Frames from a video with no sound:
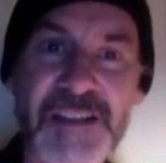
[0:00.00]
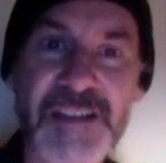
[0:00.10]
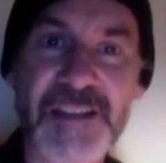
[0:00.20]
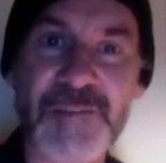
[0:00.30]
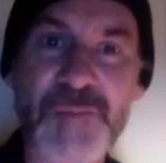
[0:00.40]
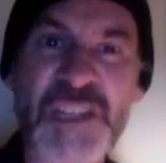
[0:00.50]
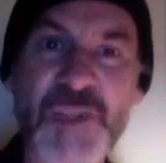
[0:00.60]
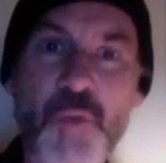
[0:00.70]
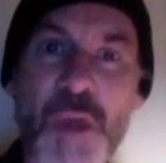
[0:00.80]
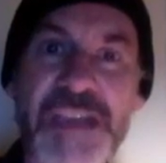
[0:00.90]
and make the
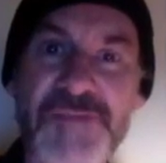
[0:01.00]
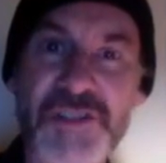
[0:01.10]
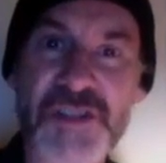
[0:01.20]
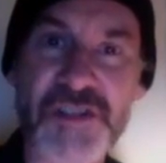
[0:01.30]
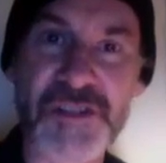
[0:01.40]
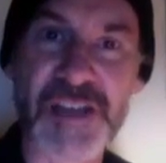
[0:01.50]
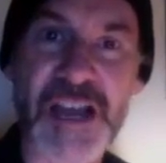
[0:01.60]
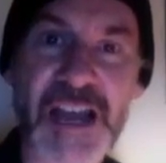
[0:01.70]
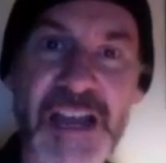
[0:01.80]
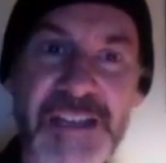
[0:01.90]
waves turn
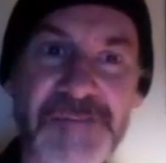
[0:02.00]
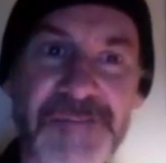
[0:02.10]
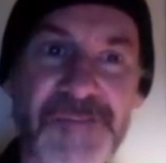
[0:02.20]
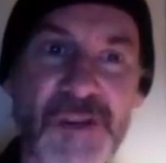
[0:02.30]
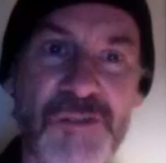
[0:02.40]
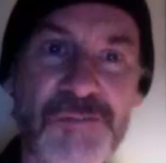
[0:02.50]
high and foam.